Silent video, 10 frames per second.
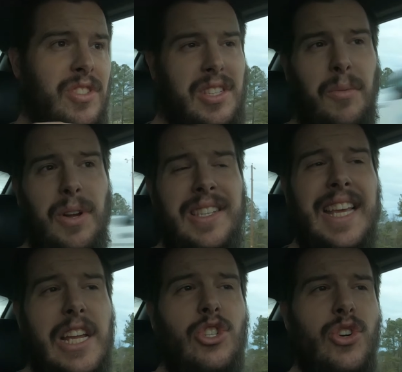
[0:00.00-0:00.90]
somewhat
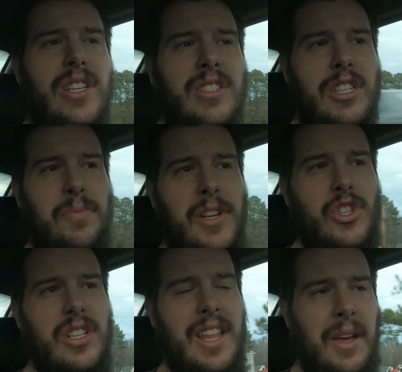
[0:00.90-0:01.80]
dangerous
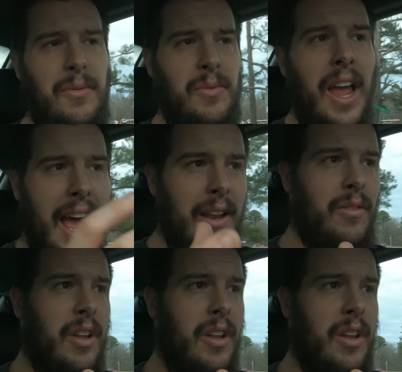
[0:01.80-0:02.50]
suspension that had